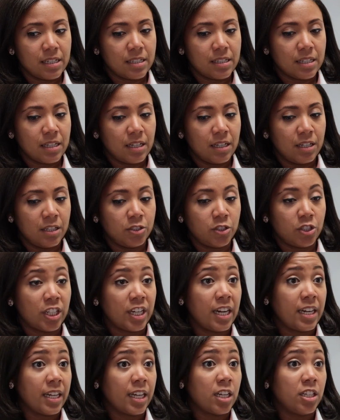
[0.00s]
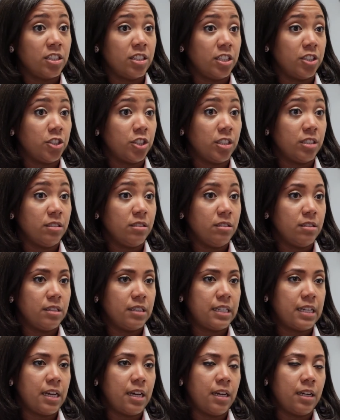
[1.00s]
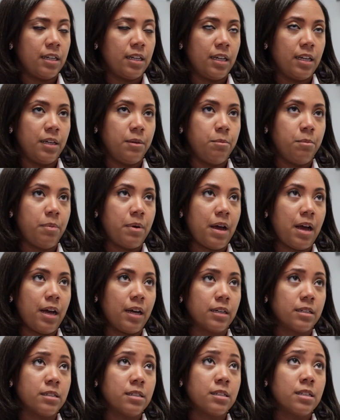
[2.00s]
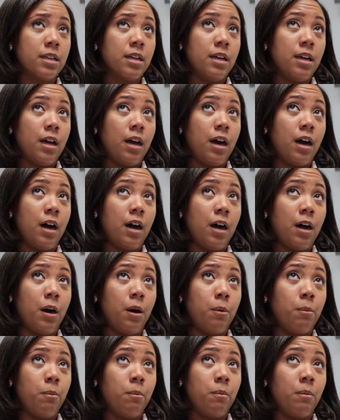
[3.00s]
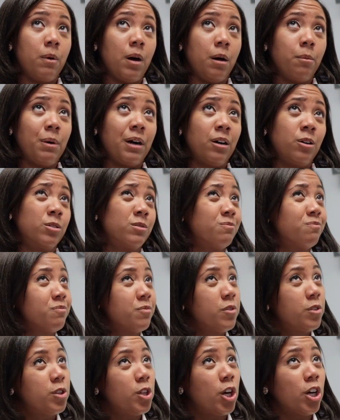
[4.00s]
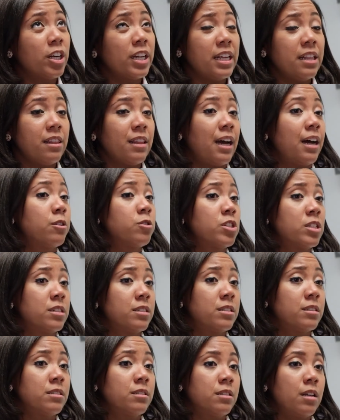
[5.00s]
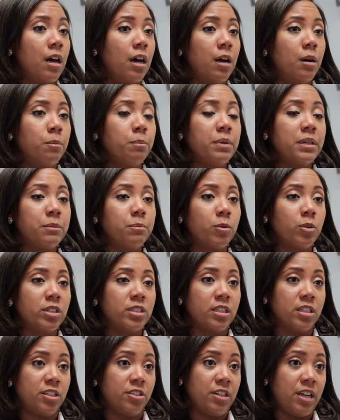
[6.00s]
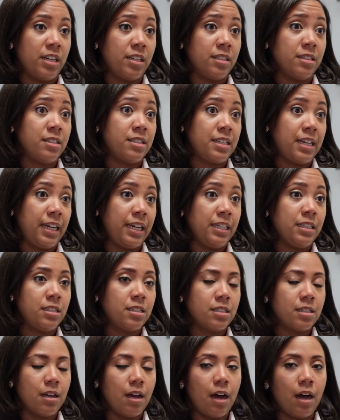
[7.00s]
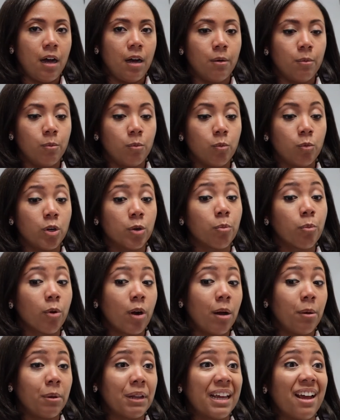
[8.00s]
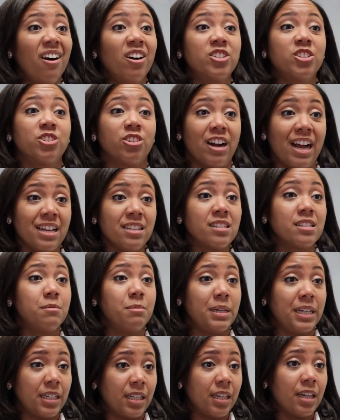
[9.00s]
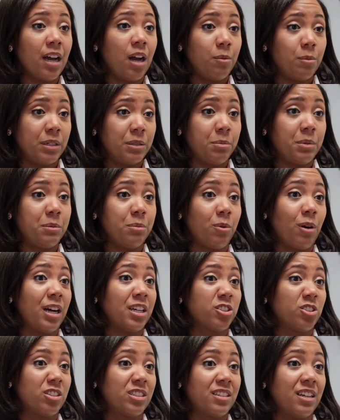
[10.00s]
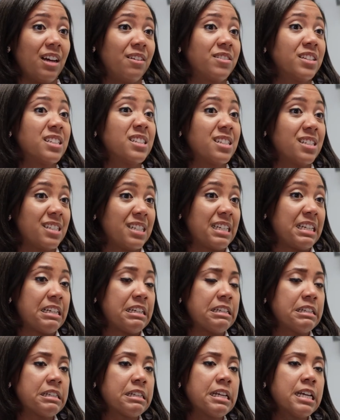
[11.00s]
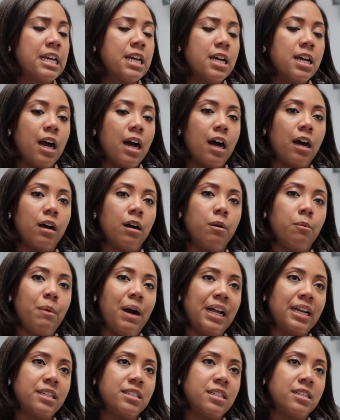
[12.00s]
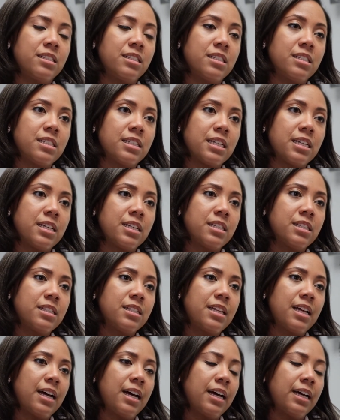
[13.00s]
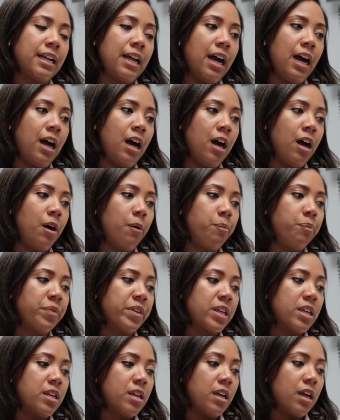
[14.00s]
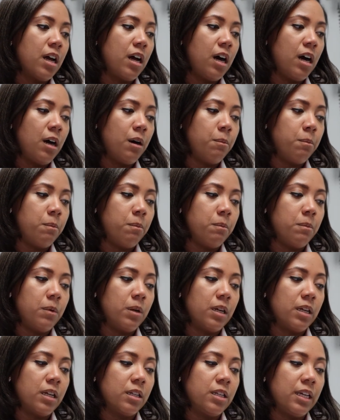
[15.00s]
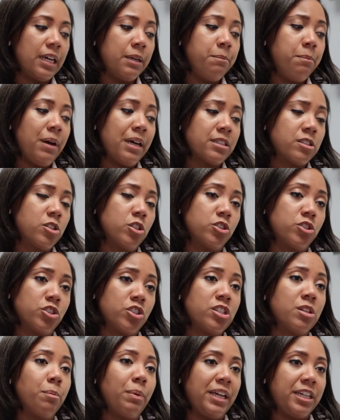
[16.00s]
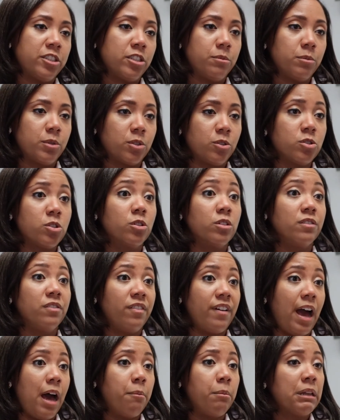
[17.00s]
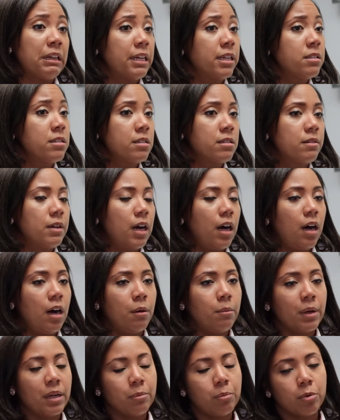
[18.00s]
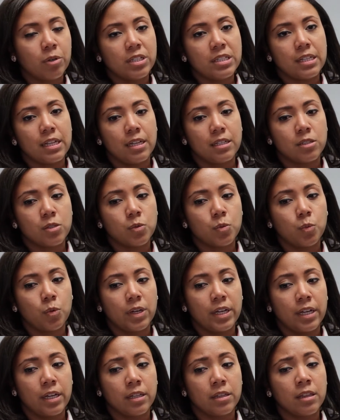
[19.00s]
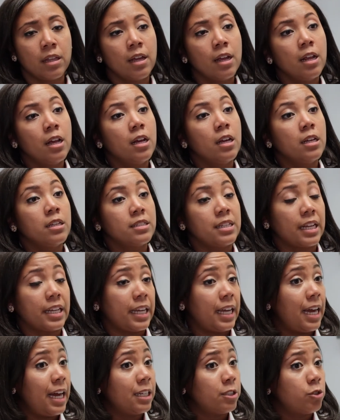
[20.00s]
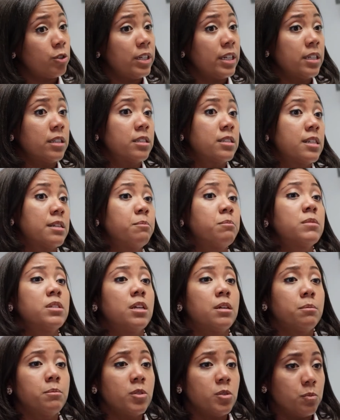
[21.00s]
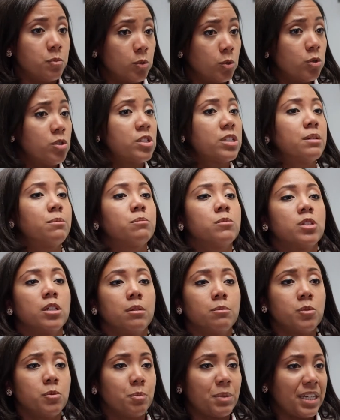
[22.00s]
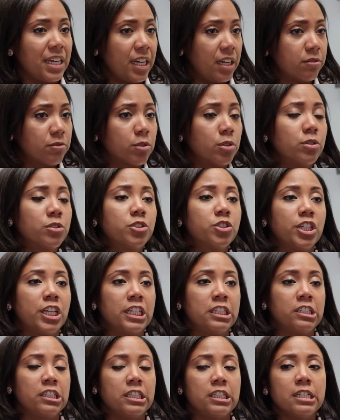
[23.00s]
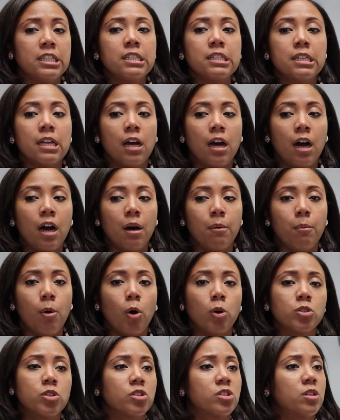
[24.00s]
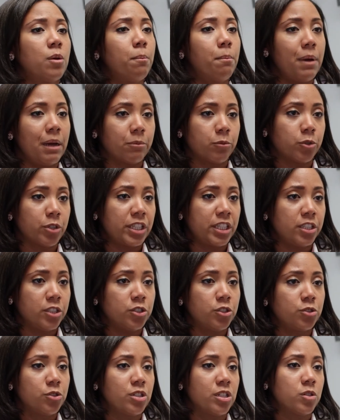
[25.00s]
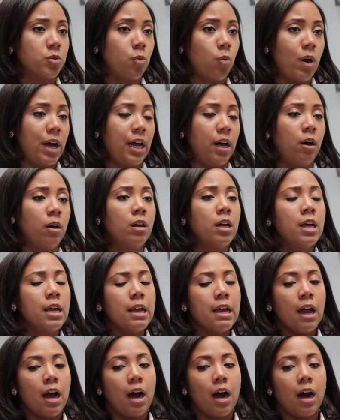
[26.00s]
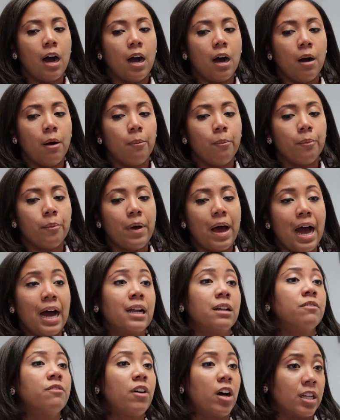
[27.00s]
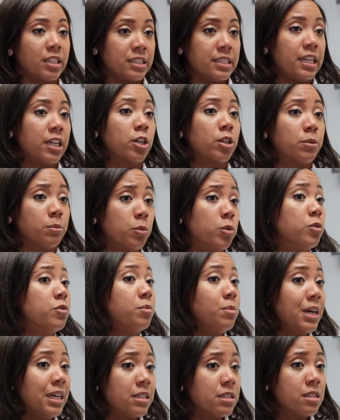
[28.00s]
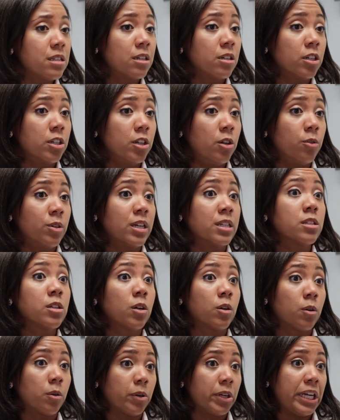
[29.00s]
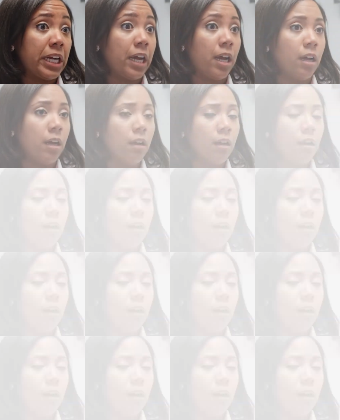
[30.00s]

is a genetic condition that impacts um, about 30,000 um, people in the United States. Um, we're probably underestimating how many people actually have the disease. Um, and it's a disease that um, um, impacts not just the patient but also the families. it presents with psychiatric symptoms, mood symptoms, behavioral changes, um, also some memory issues as well, um, and involuntary movements that are known as chorea.